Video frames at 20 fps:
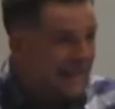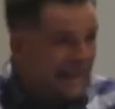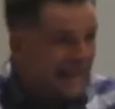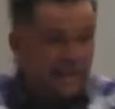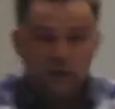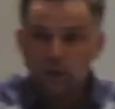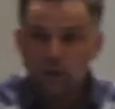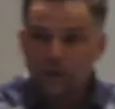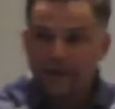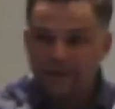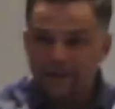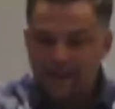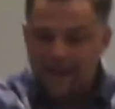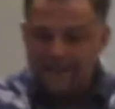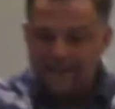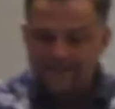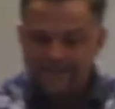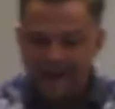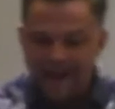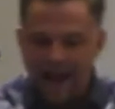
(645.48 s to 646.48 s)

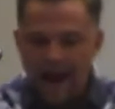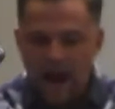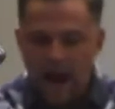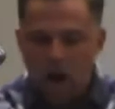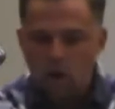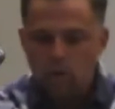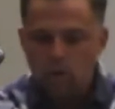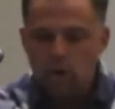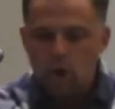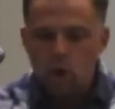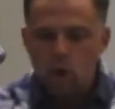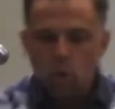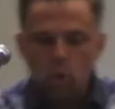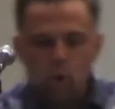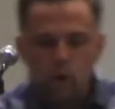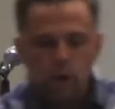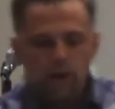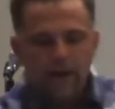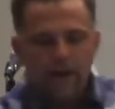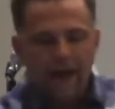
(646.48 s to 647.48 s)
Israelite town
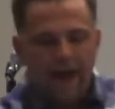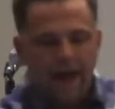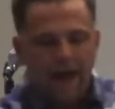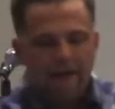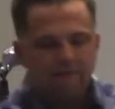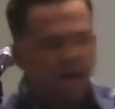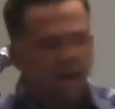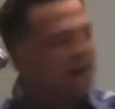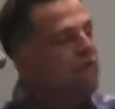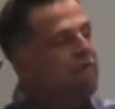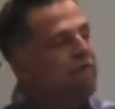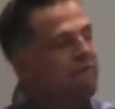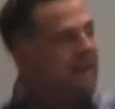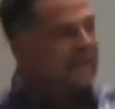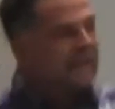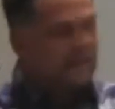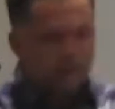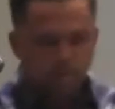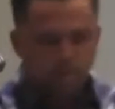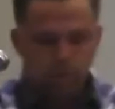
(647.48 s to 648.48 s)
would have
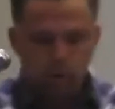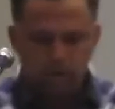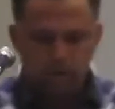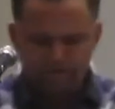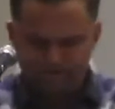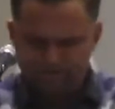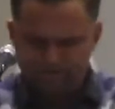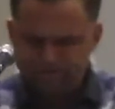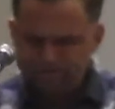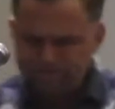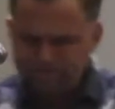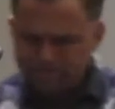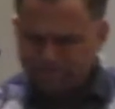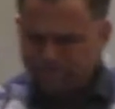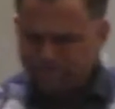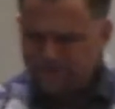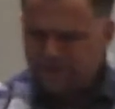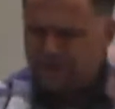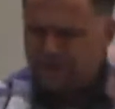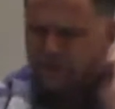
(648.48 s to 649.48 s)
available
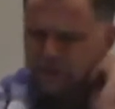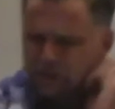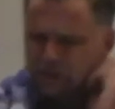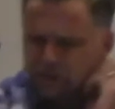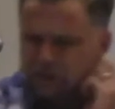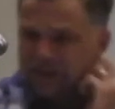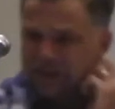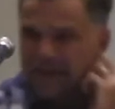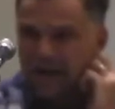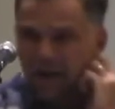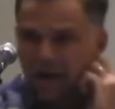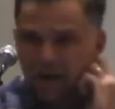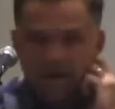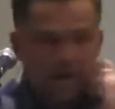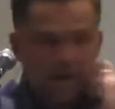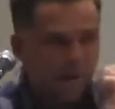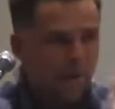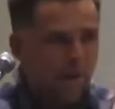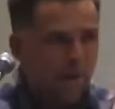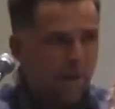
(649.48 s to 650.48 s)
to share
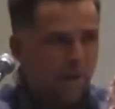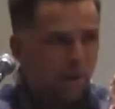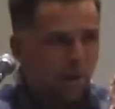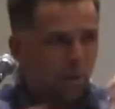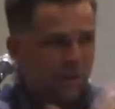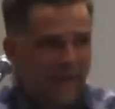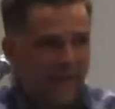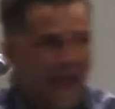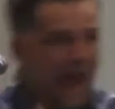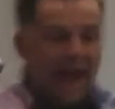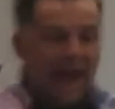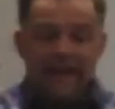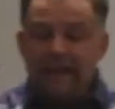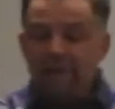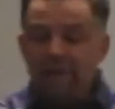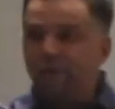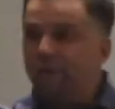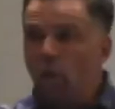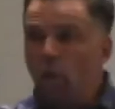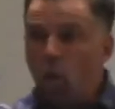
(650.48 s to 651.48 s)
with any
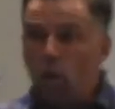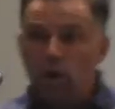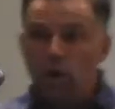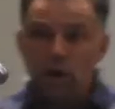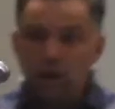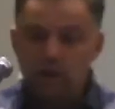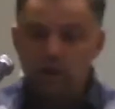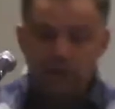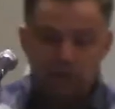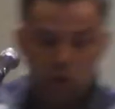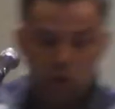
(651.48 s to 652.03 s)
foreigners